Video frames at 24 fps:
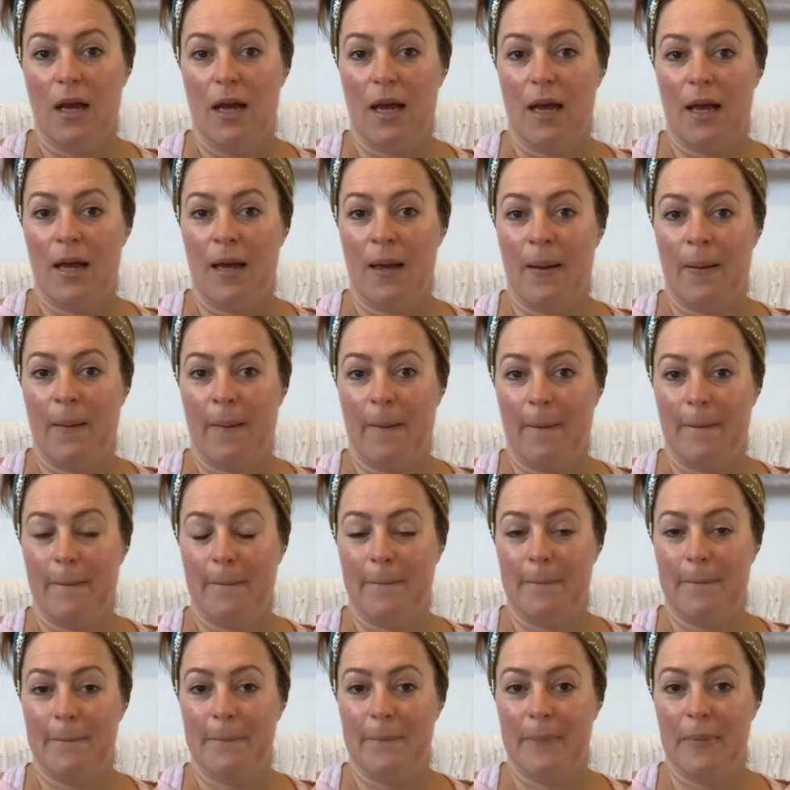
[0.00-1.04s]

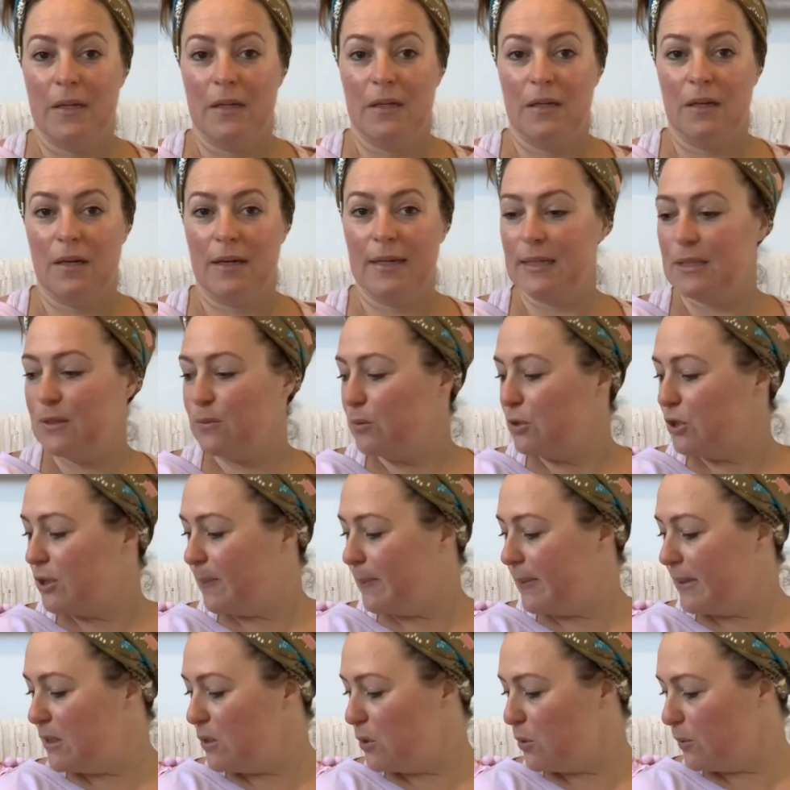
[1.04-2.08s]
I guess we'll
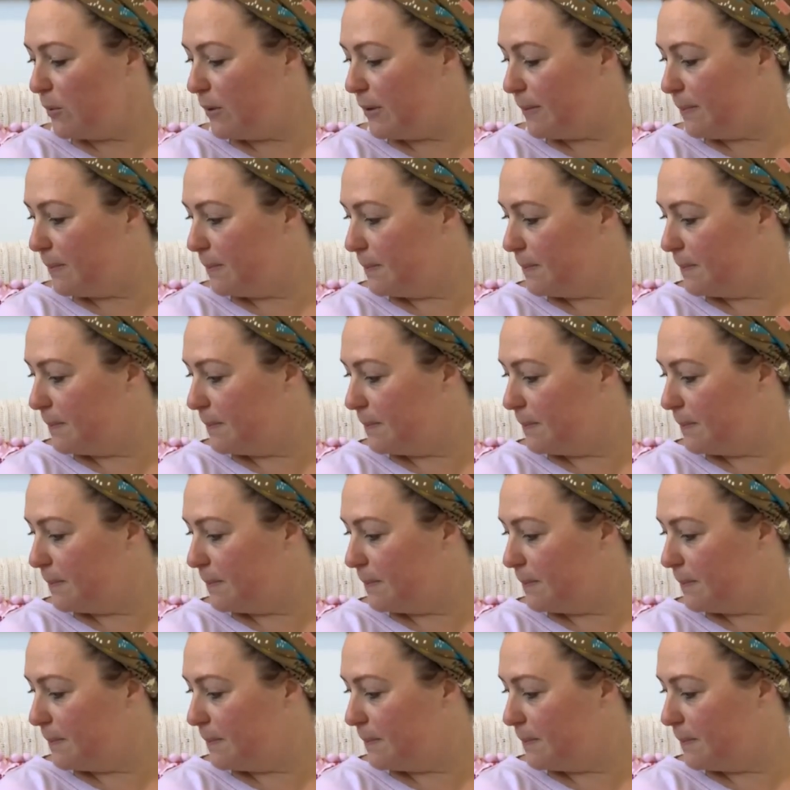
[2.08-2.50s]
jump into it.